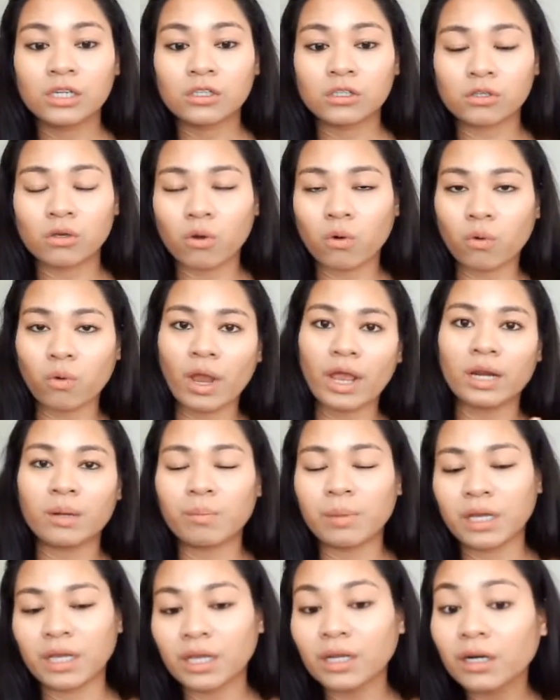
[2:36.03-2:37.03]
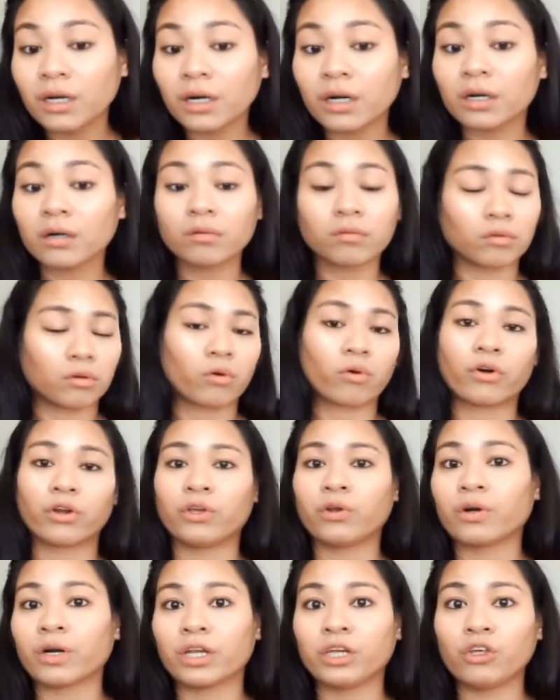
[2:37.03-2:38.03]
So any beginner, or
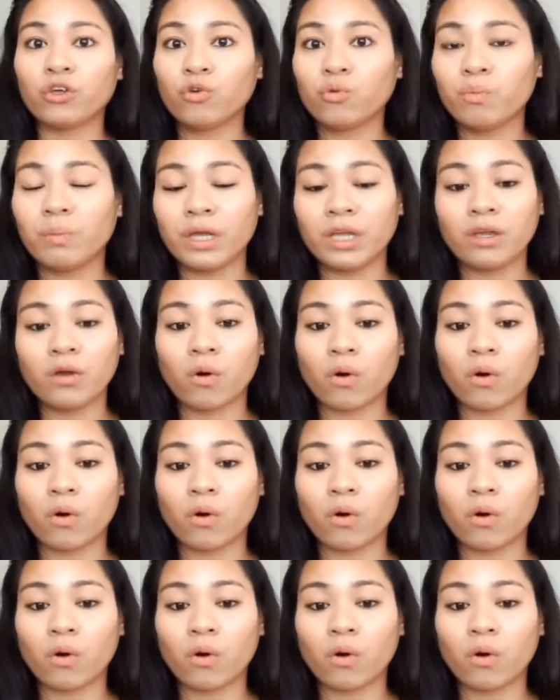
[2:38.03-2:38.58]
you're a newbie,